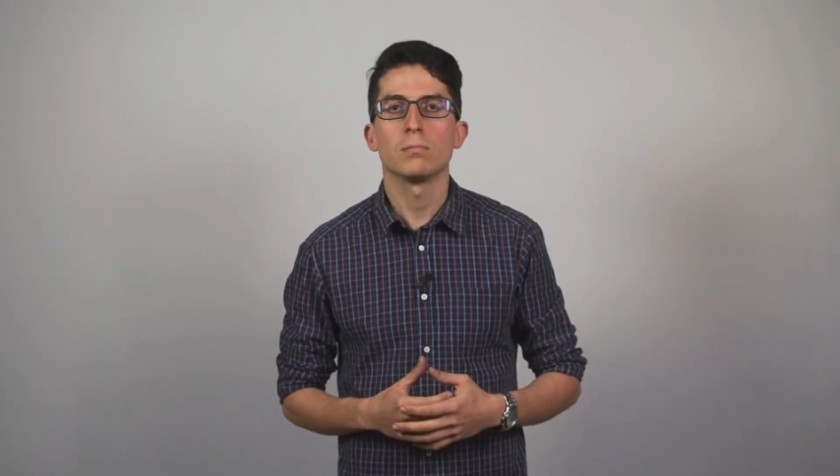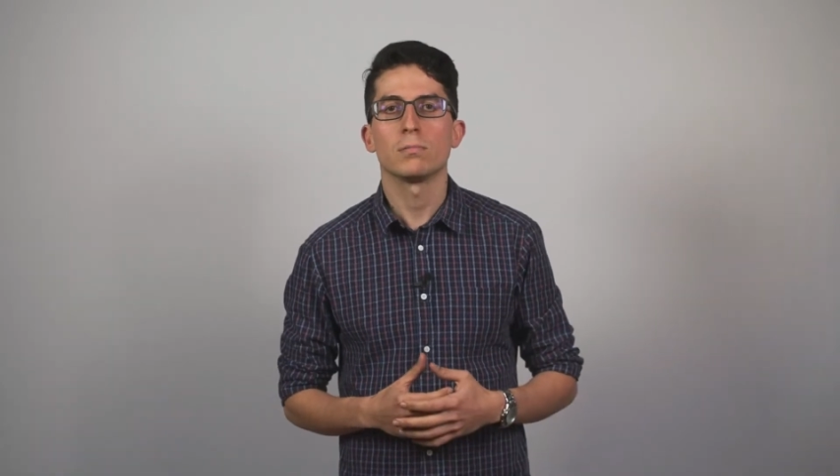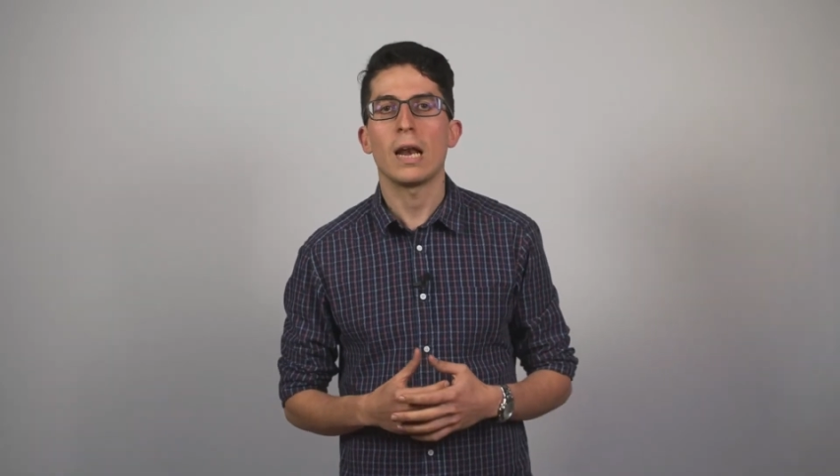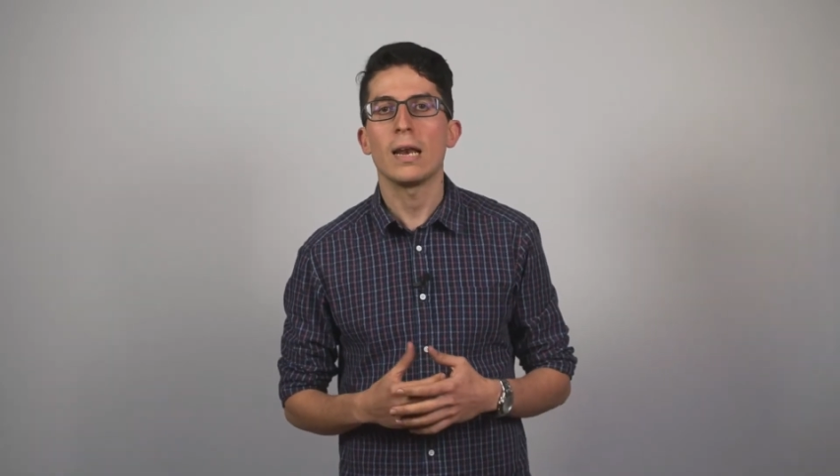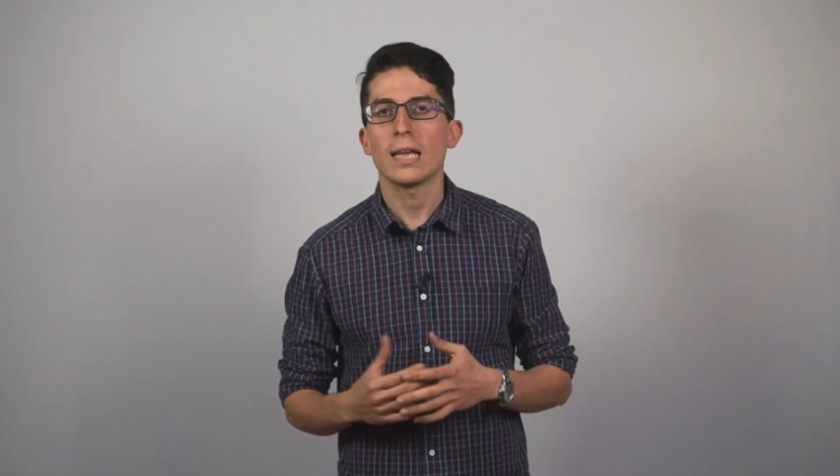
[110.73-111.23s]

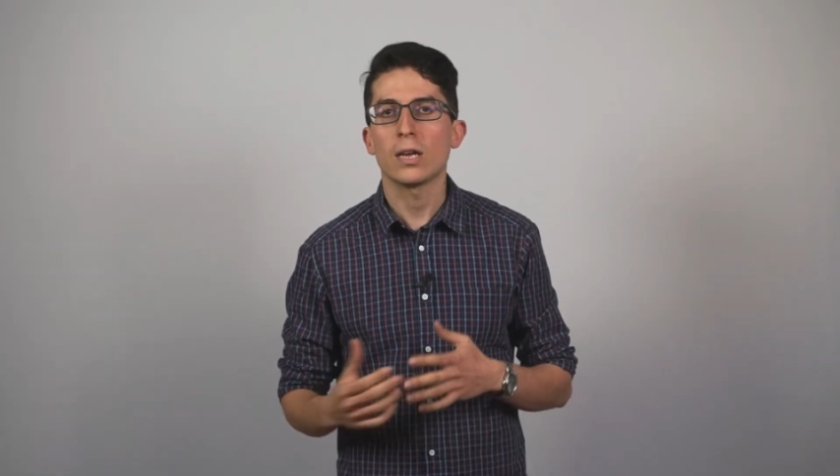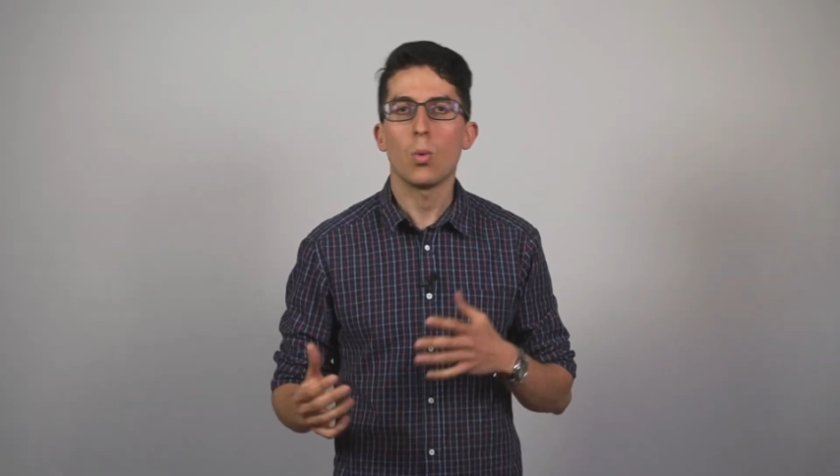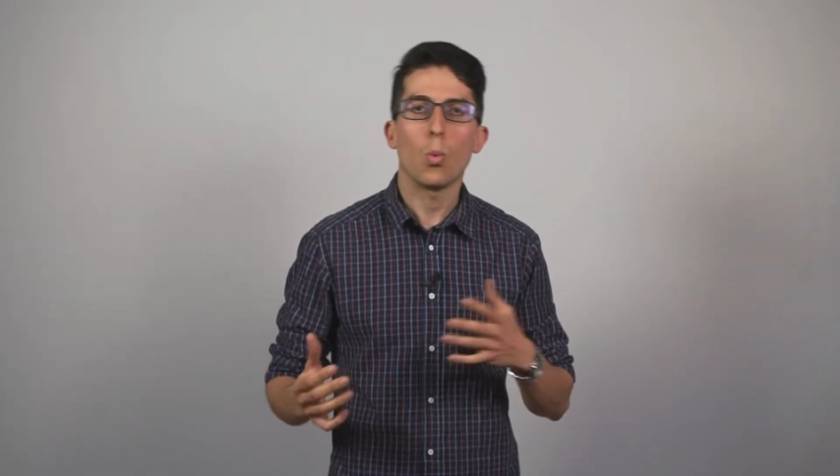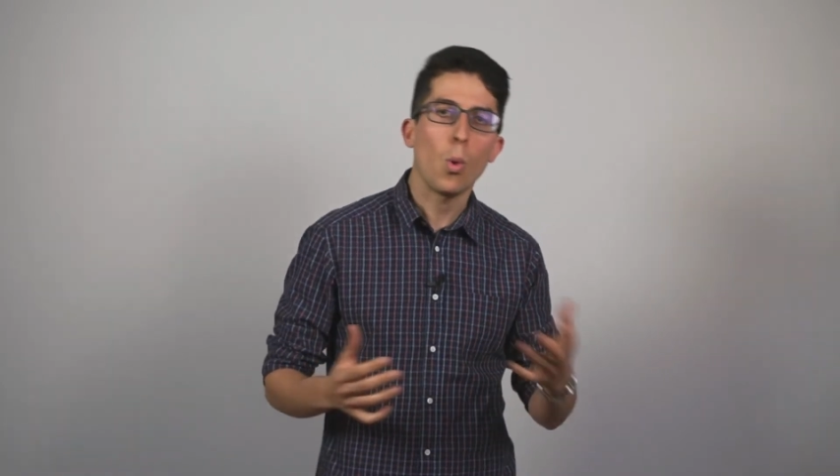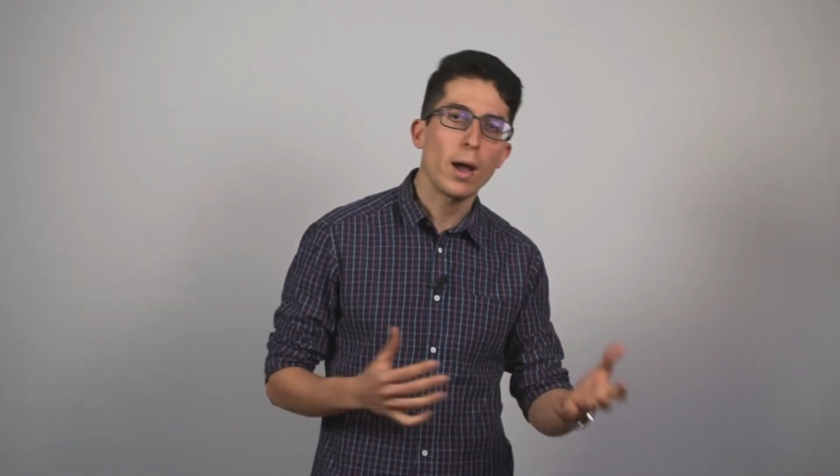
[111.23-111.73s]
that link
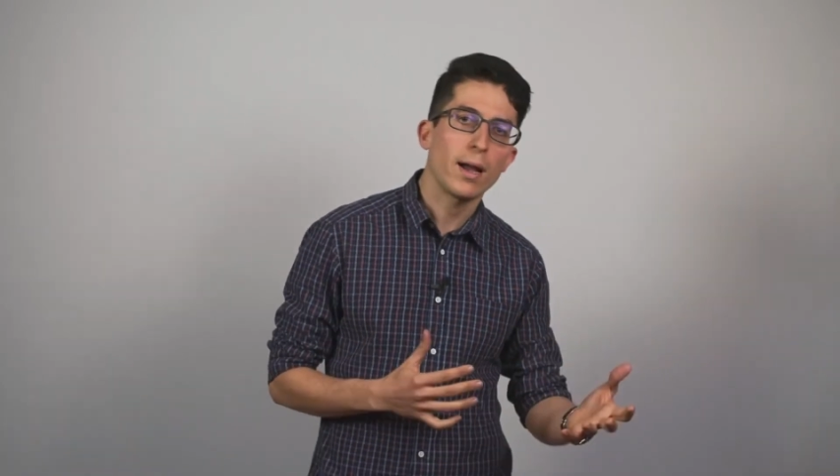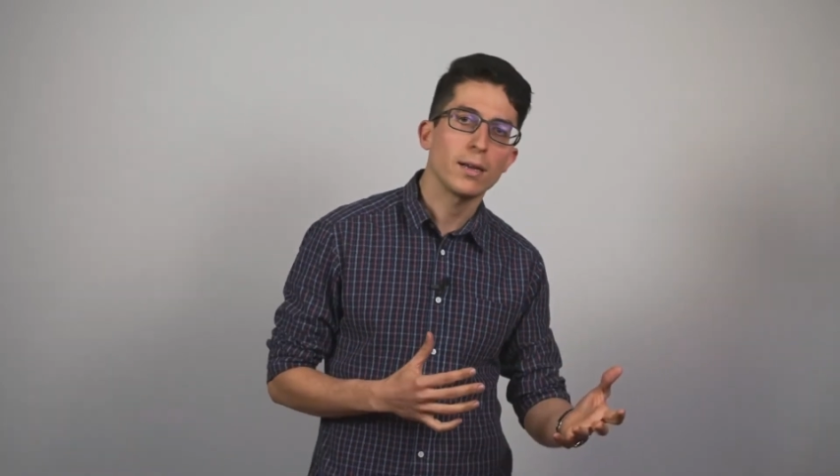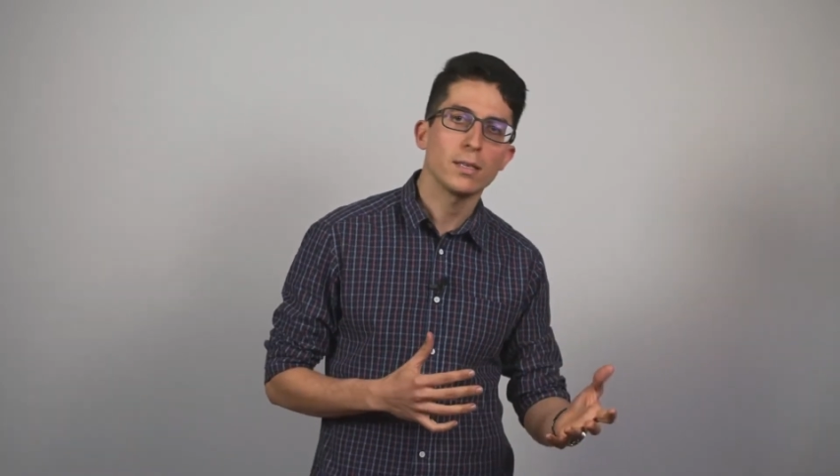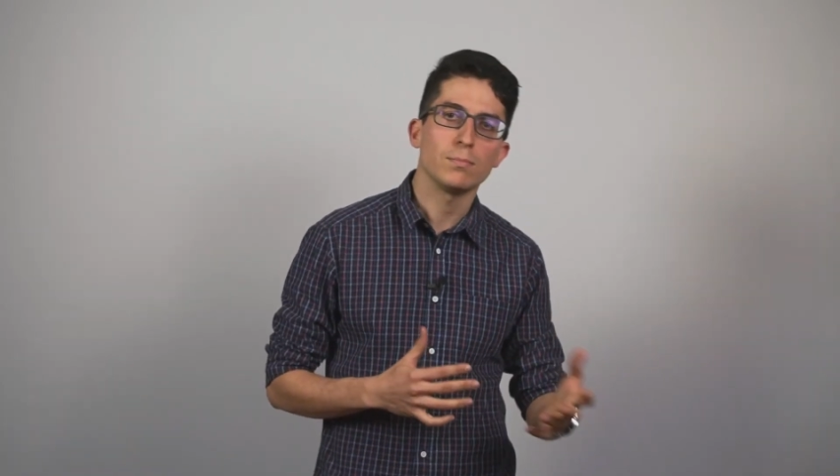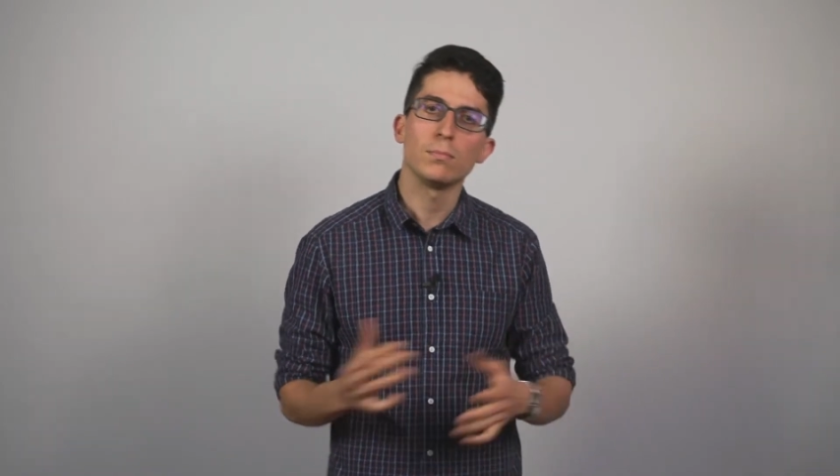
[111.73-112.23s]
one
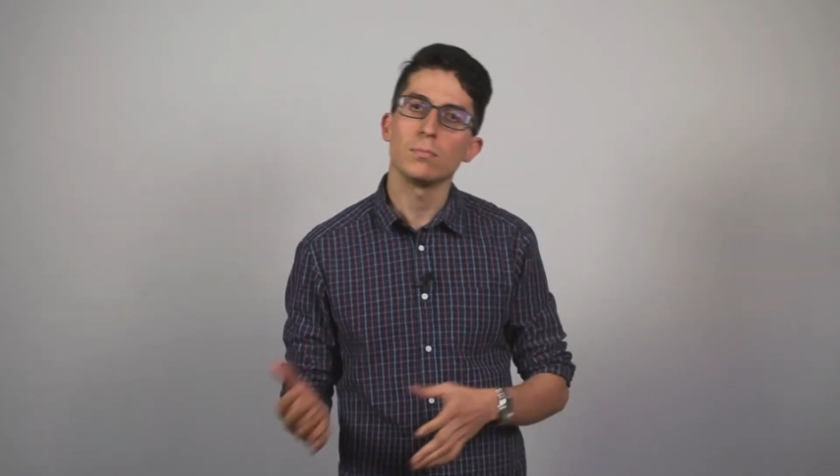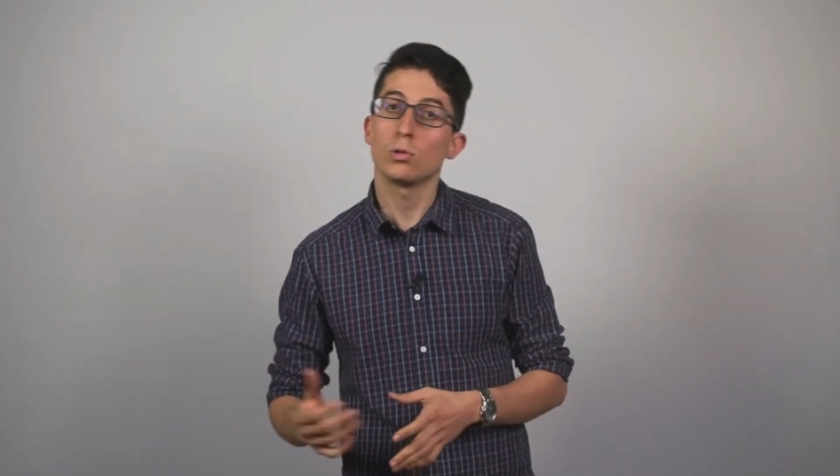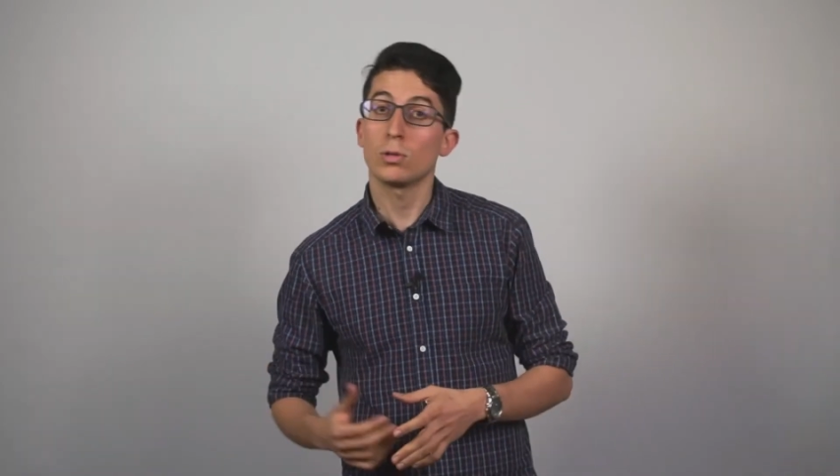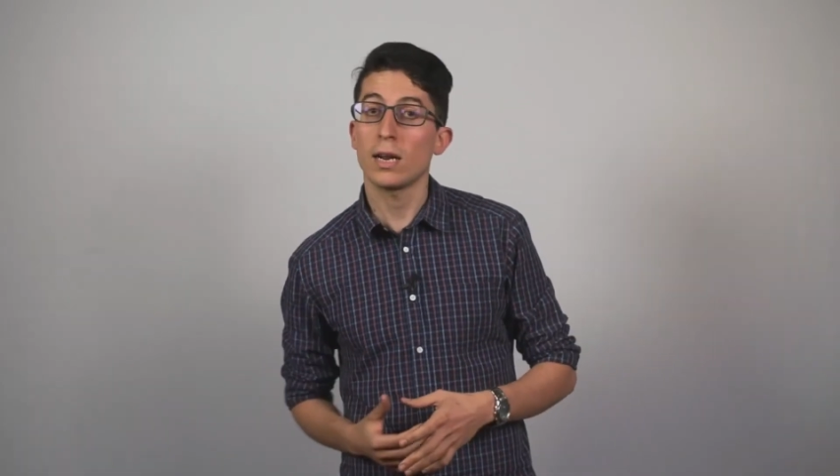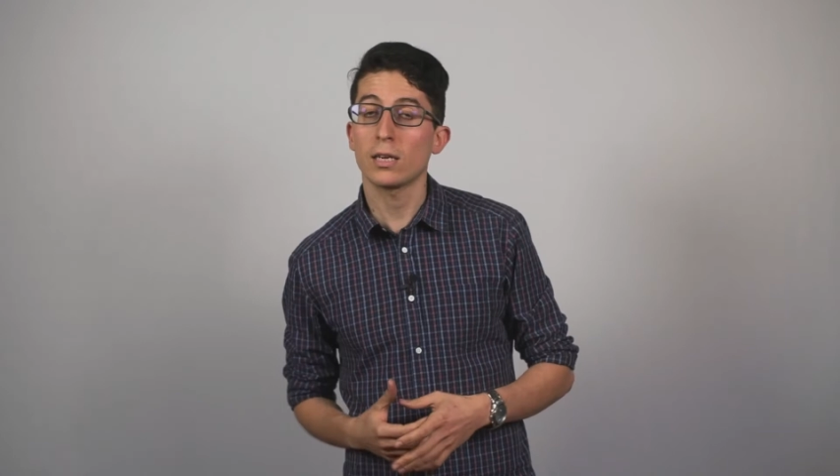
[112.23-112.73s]
item
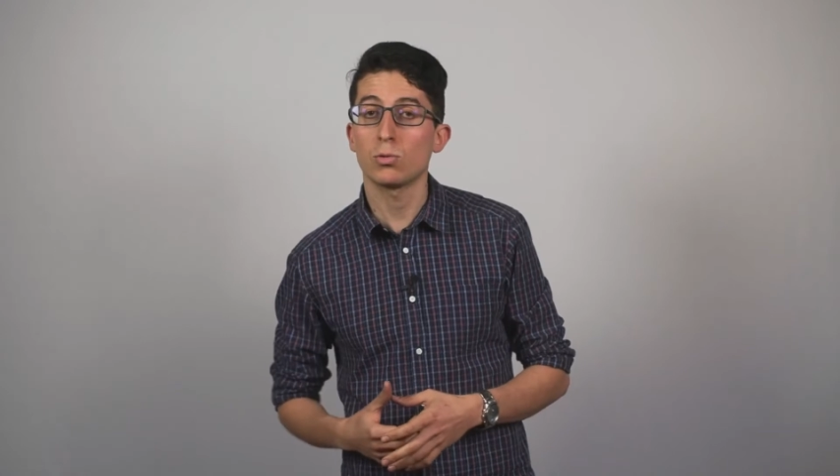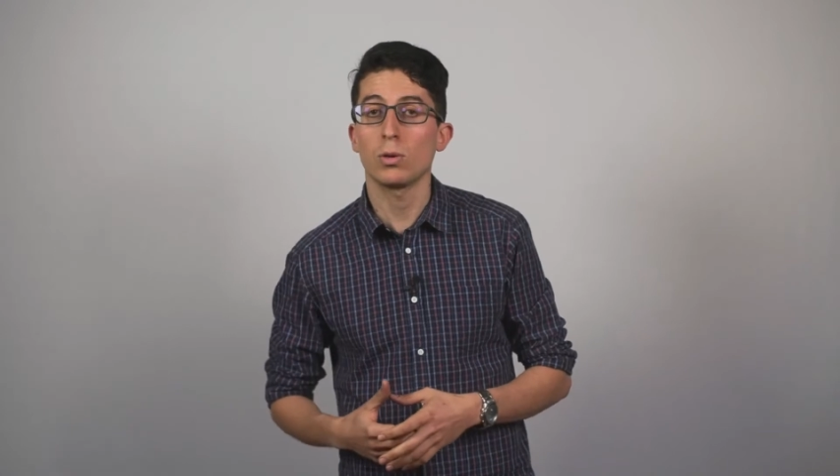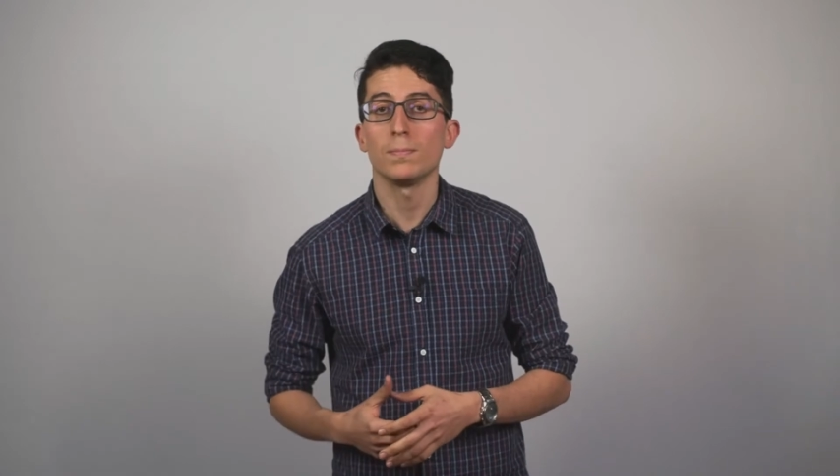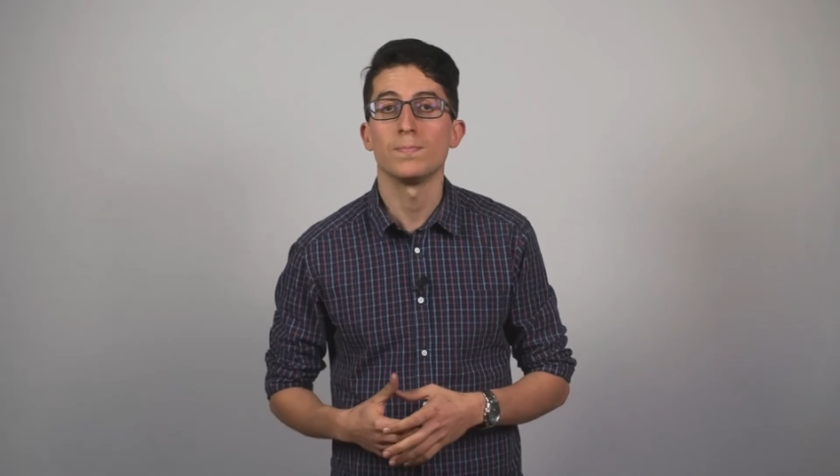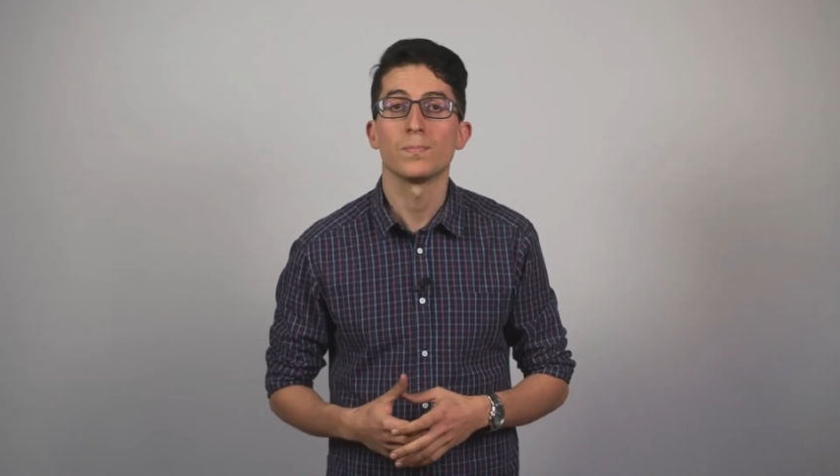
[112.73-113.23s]
to the next one,